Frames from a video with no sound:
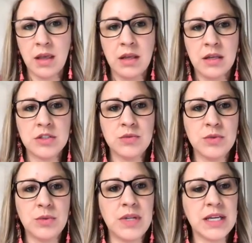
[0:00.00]
So
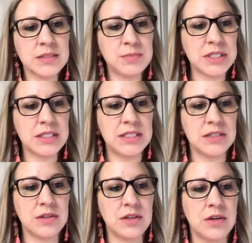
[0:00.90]
the next big
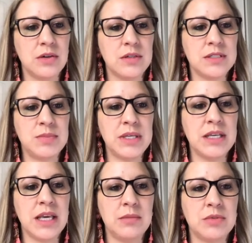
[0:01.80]
deal, though, is being
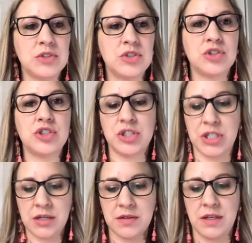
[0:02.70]
able to
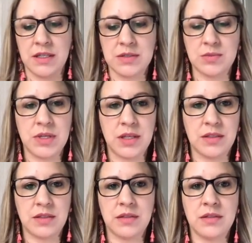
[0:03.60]
share this with,
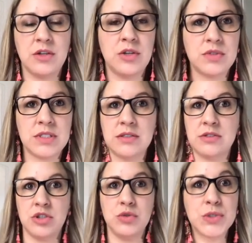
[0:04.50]

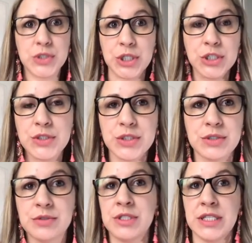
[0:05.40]
users
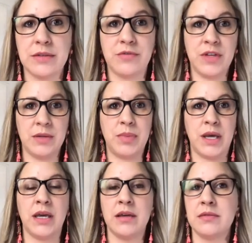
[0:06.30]
to get
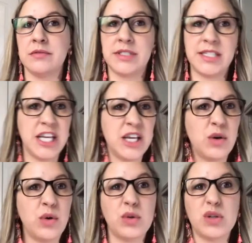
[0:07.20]
feedback,
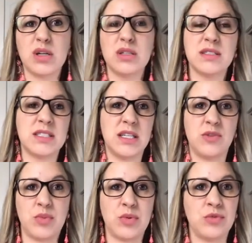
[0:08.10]
stakeholders to get
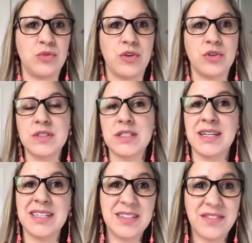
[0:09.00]
approvals, and
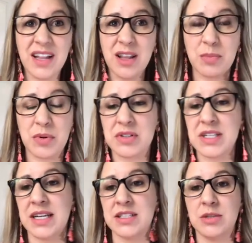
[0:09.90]
a developer to
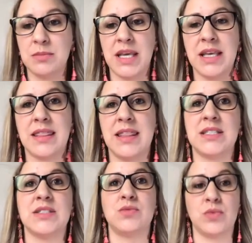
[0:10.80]
actually make
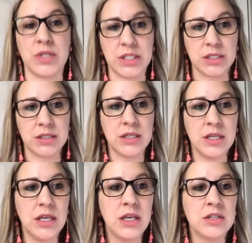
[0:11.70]
this real.
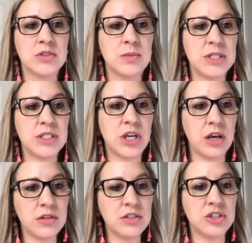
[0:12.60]
So I'm going to
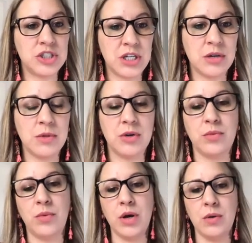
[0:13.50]
toggle to share mode.
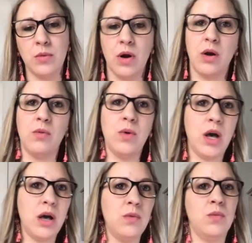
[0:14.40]
Whoa, whoa,
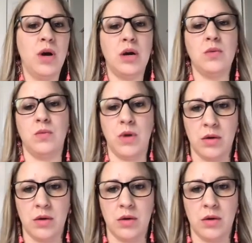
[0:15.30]
whoa, whoa, whoa.